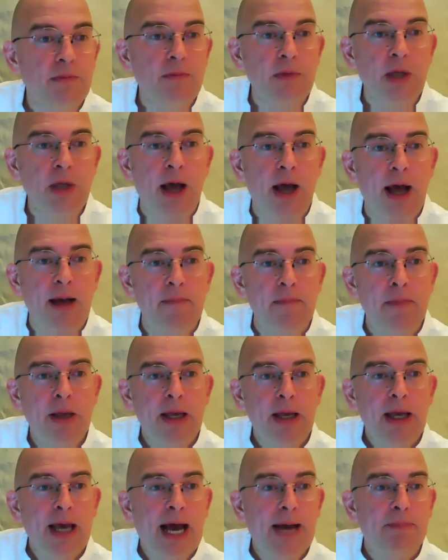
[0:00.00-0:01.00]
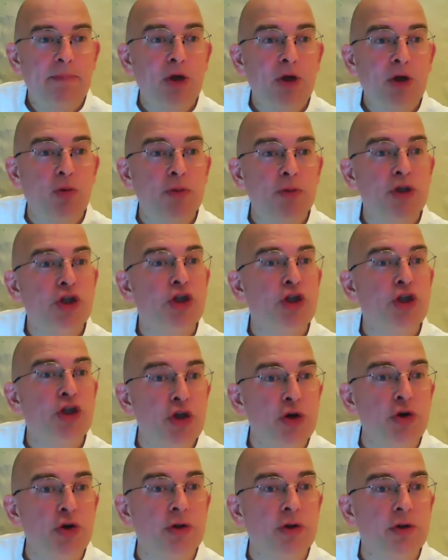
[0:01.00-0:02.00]
I'd become a
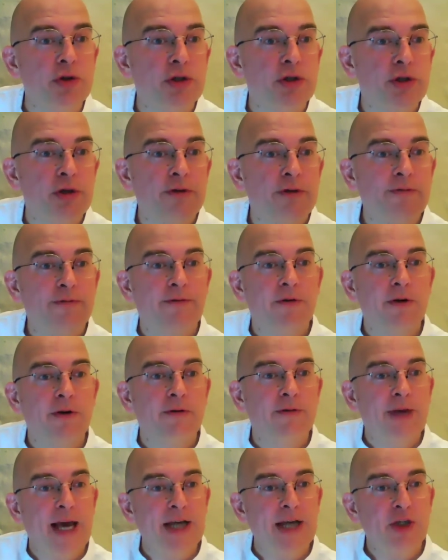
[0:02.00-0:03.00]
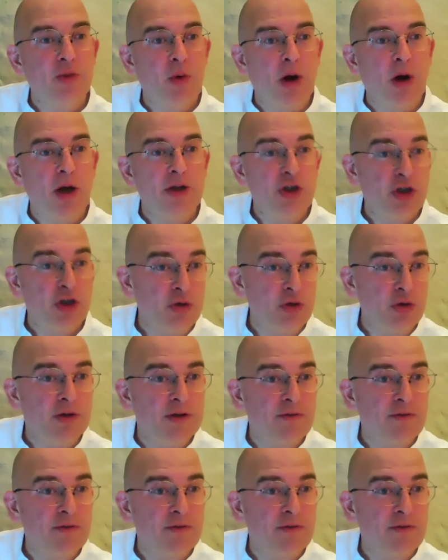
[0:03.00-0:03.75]
student of guess what? A student of